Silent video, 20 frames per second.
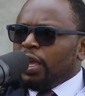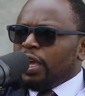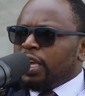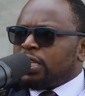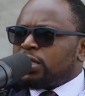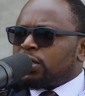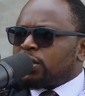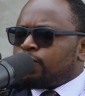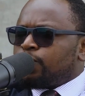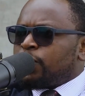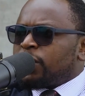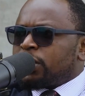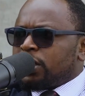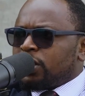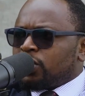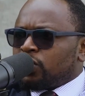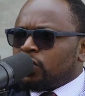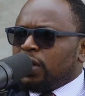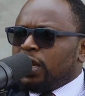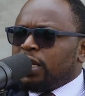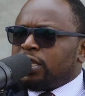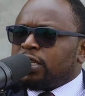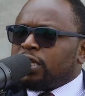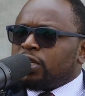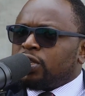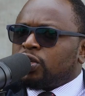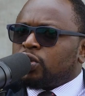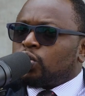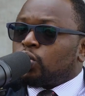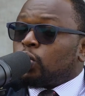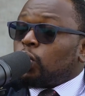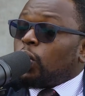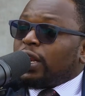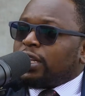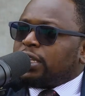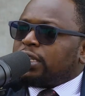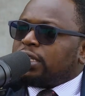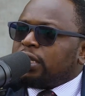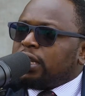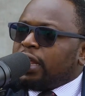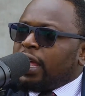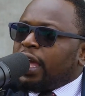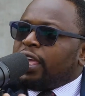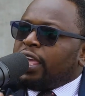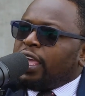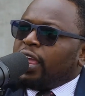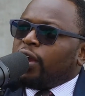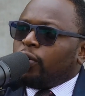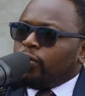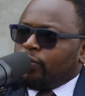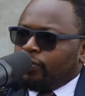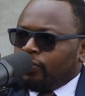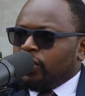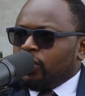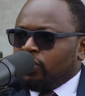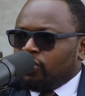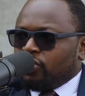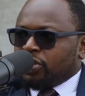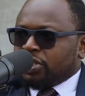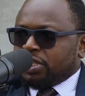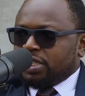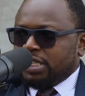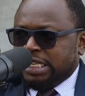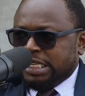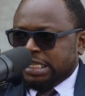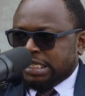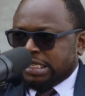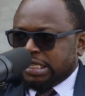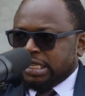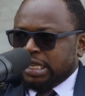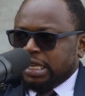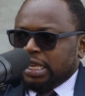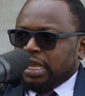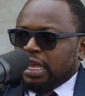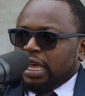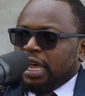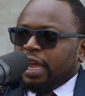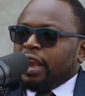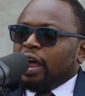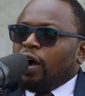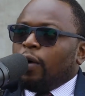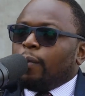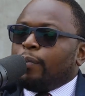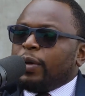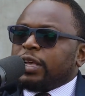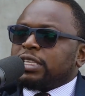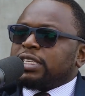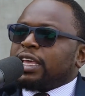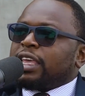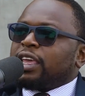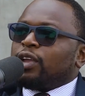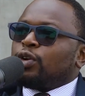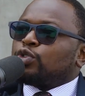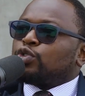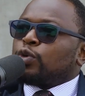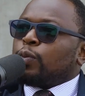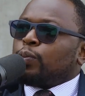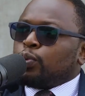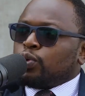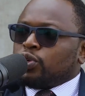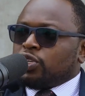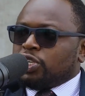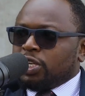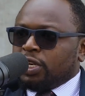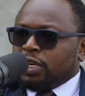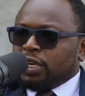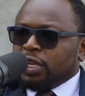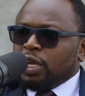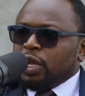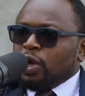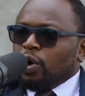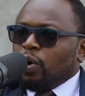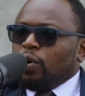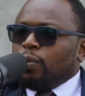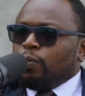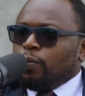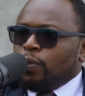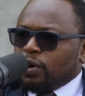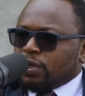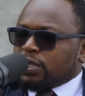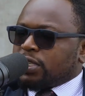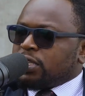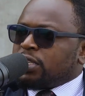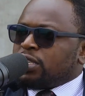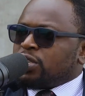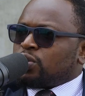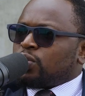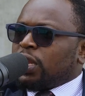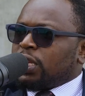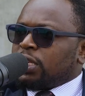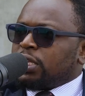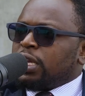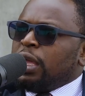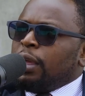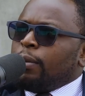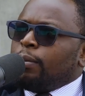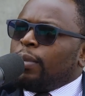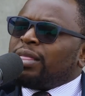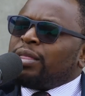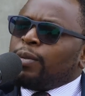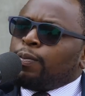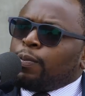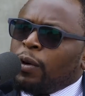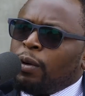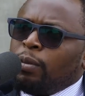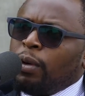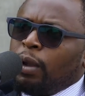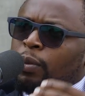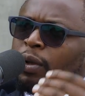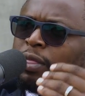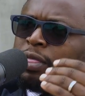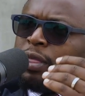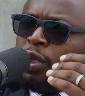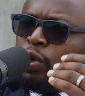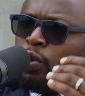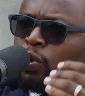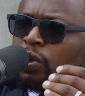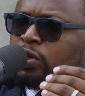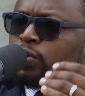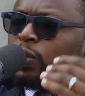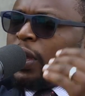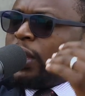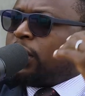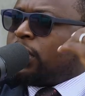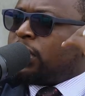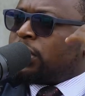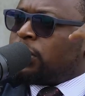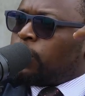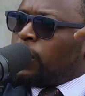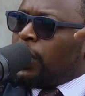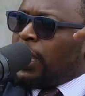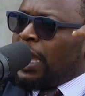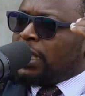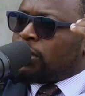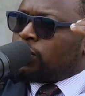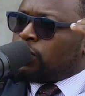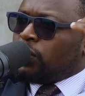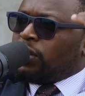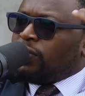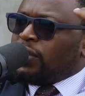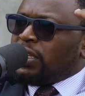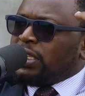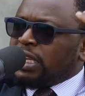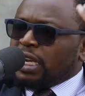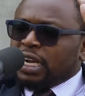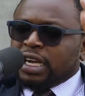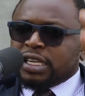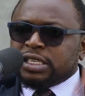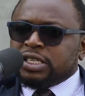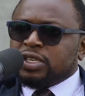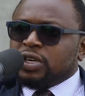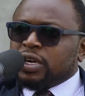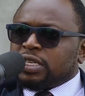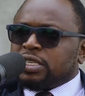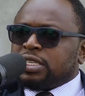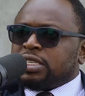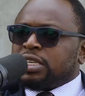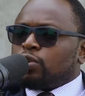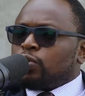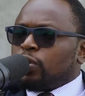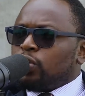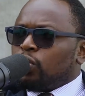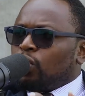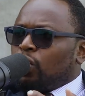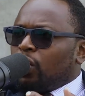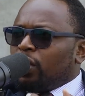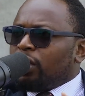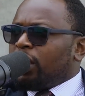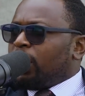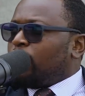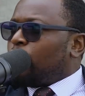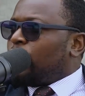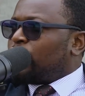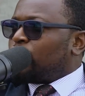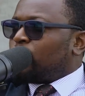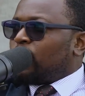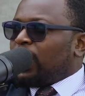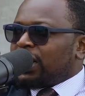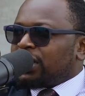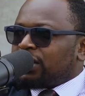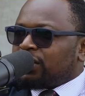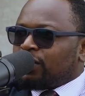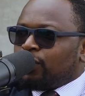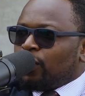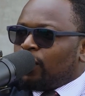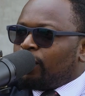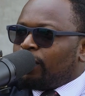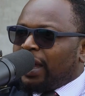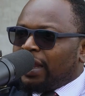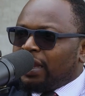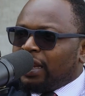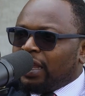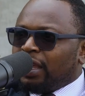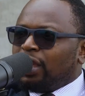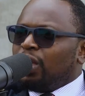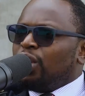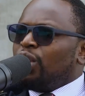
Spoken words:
it's business related to what their area of interest is and how best I can also push in. Oh, boss, this is what. But the problem with the youth, why these guys don't even take us serious, is that when you go there, you want to ask for money,